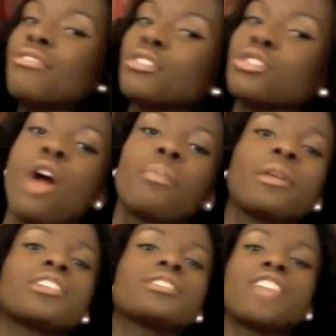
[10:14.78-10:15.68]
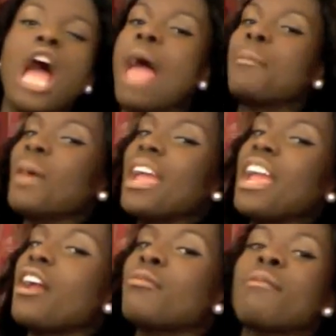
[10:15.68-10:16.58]
for long periods of time and my
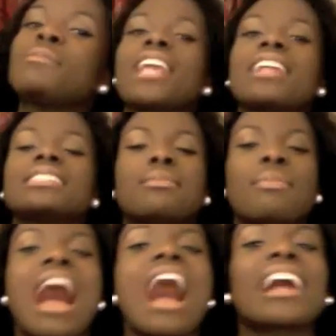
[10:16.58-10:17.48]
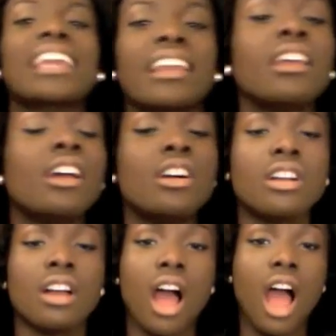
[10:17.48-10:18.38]
hair rubs against the back and
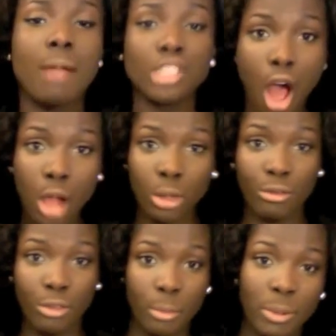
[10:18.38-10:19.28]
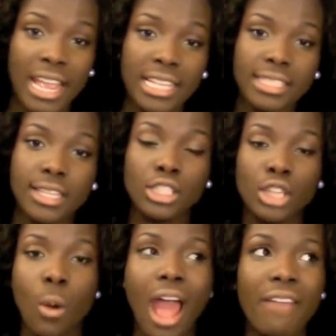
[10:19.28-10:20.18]
I'm just all over the place.
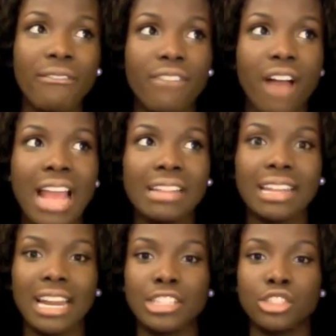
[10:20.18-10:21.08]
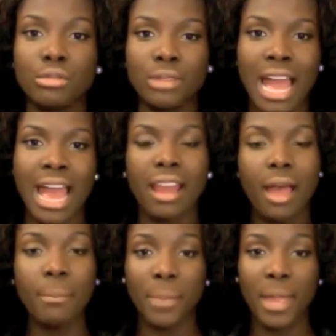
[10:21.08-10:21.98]
So I find that I do get
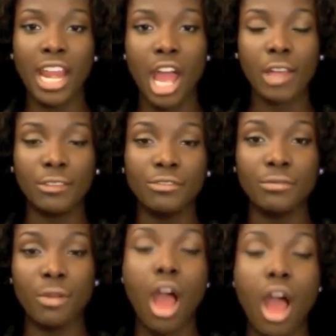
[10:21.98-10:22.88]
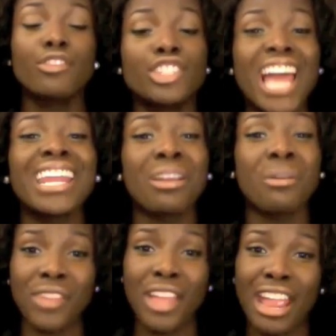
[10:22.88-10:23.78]
a bit of shedding
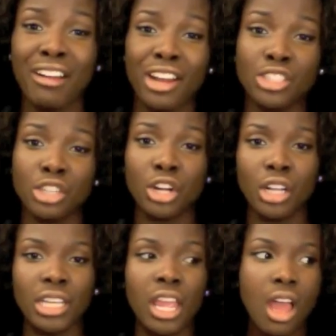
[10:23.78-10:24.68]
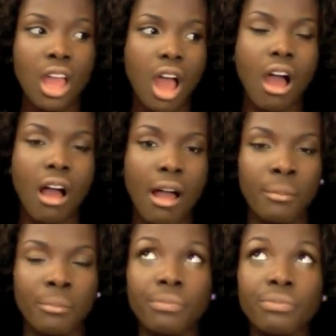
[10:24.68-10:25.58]
when the hair is curly.
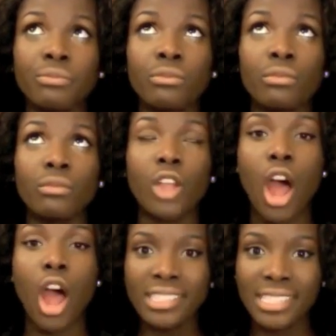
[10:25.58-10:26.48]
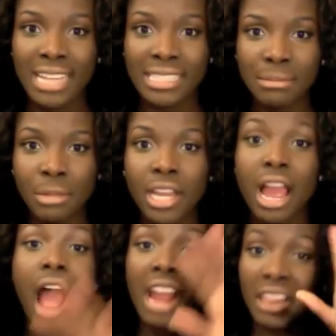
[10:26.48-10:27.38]
Honest guesstimate,
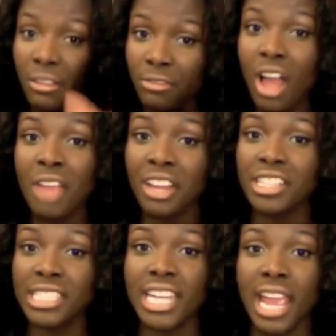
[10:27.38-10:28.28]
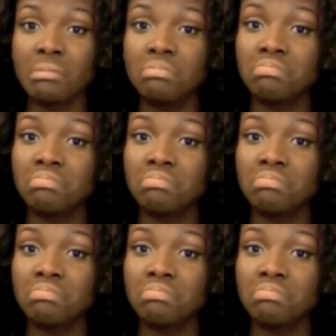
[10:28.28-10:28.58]
I think 5 hairs a day.